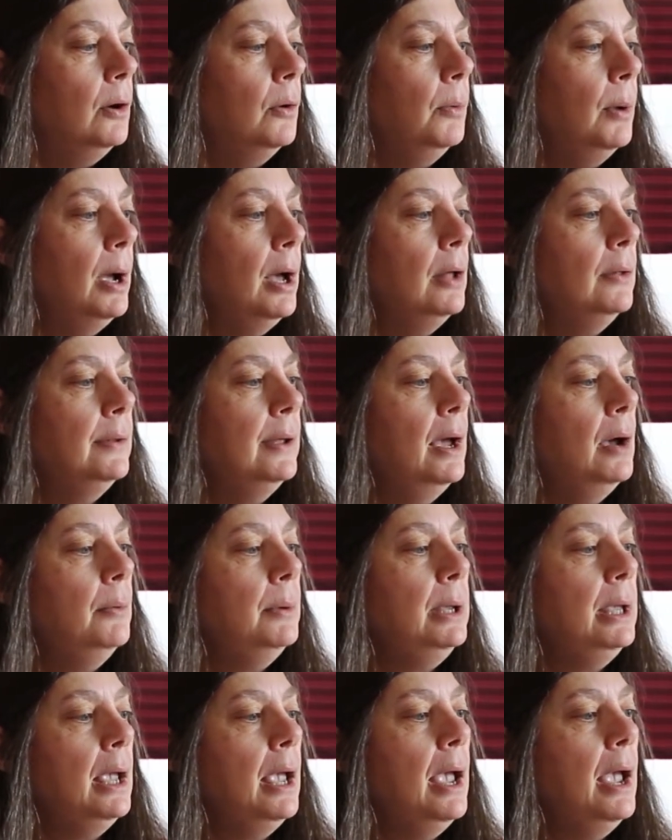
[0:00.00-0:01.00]
Well, now
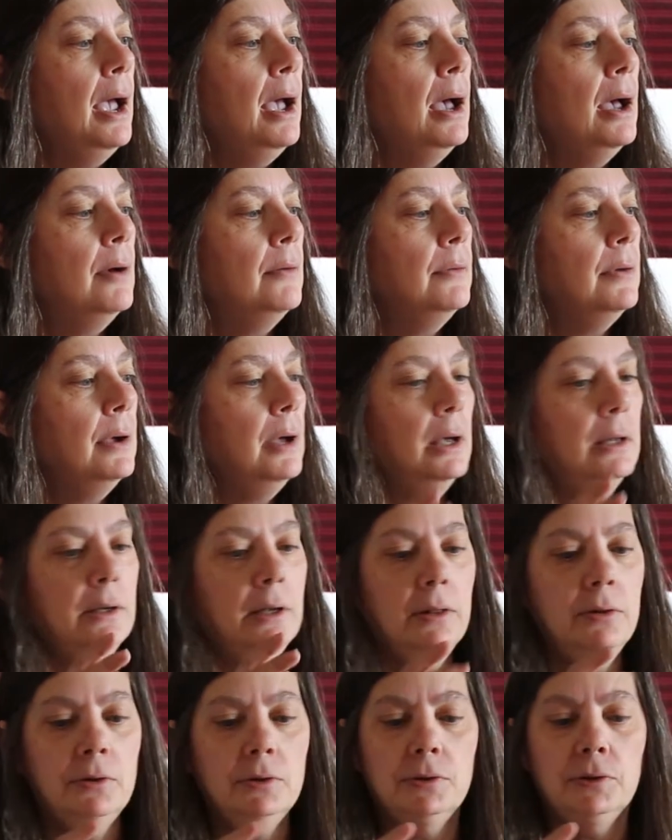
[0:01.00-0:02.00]
we have
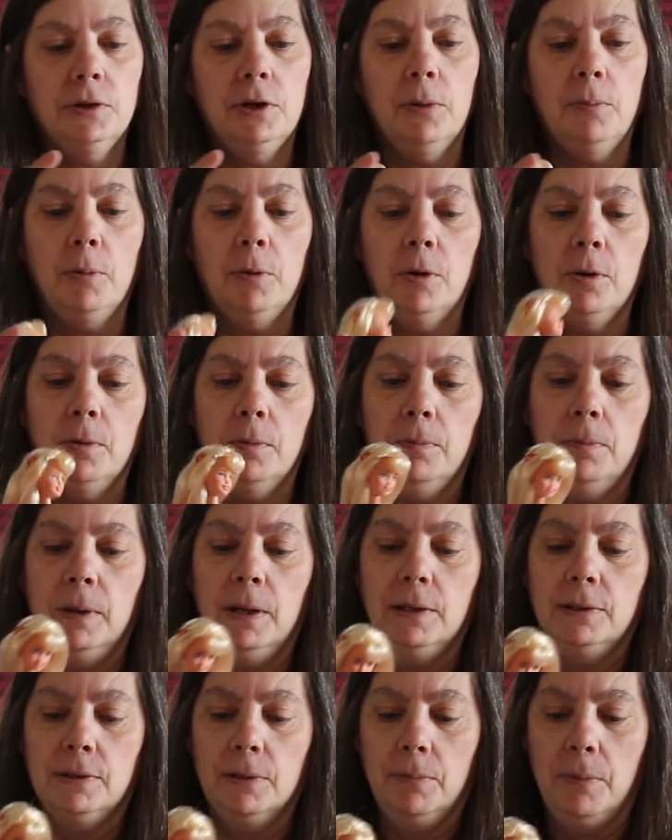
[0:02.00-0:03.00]
another Skipper
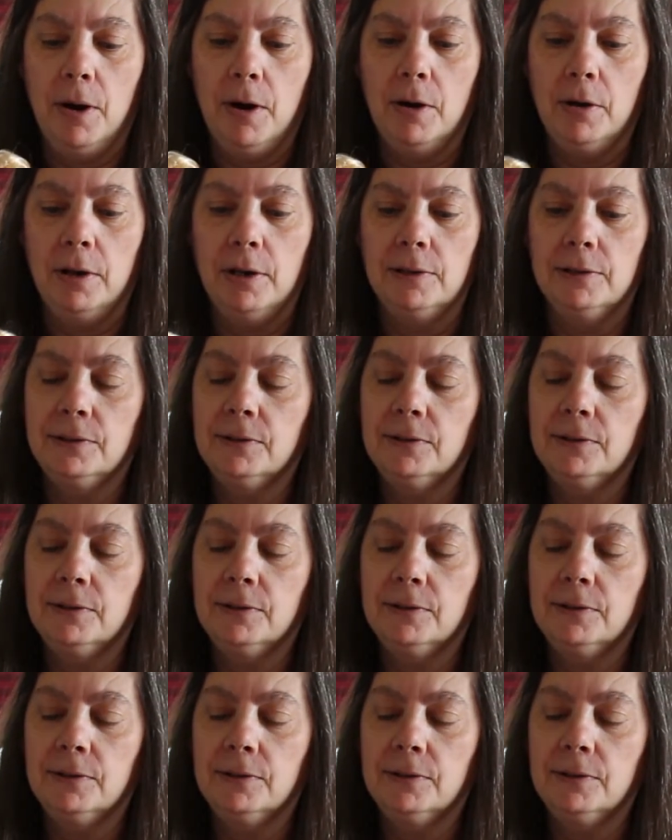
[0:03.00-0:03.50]
pizza party.